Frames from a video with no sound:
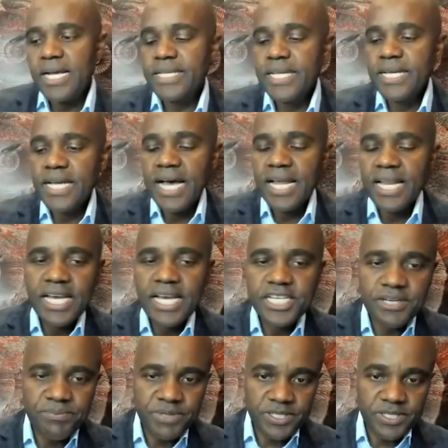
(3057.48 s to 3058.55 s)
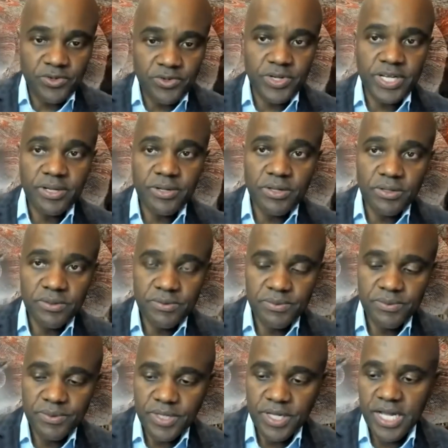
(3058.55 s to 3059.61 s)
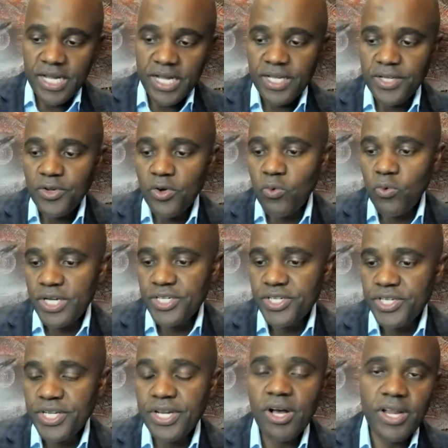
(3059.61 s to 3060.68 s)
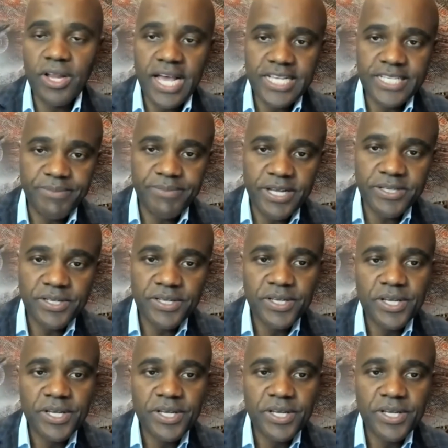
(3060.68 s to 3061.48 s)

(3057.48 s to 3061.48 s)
think allyship is critical, no question in all aspect.